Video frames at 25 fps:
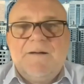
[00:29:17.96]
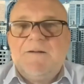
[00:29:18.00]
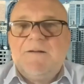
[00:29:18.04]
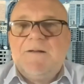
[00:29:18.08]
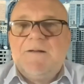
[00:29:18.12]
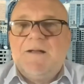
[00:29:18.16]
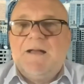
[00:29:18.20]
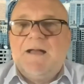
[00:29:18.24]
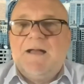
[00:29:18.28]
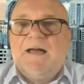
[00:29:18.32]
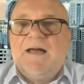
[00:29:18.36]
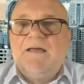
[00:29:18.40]

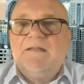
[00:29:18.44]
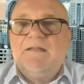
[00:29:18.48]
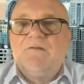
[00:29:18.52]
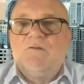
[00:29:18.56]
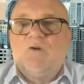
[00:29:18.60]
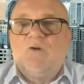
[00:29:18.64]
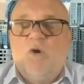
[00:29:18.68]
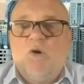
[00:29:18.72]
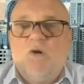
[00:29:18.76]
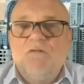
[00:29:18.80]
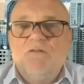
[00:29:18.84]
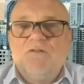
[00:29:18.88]
and
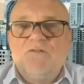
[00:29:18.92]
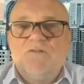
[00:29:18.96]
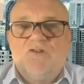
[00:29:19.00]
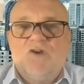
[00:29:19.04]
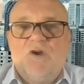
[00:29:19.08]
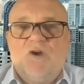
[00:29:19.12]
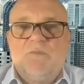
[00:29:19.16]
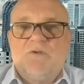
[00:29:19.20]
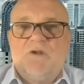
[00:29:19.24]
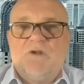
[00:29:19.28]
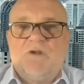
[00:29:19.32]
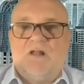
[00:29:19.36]
all the
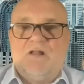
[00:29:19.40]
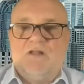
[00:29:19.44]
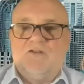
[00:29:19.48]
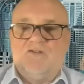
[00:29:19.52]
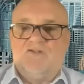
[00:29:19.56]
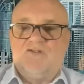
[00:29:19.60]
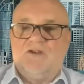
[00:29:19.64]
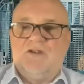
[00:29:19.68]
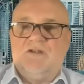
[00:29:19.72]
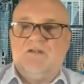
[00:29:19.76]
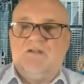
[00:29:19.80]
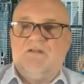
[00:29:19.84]

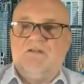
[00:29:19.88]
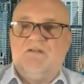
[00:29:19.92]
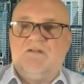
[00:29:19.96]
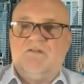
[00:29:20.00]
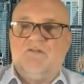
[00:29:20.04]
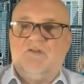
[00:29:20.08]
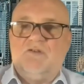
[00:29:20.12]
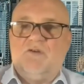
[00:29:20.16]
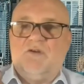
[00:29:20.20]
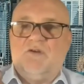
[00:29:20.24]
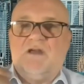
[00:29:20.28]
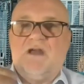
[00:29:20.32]
terminology,
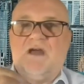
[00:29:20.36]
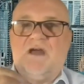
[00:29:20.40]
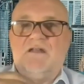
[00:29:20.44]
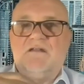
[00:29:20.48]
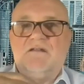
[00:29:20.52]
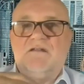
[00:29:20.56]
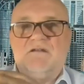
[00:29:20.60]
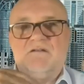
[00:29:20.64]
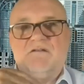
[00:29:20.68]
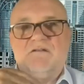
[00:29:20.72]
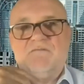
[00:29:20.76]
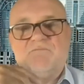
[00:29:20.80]
you
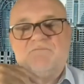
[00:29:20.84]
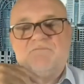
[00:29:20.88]
can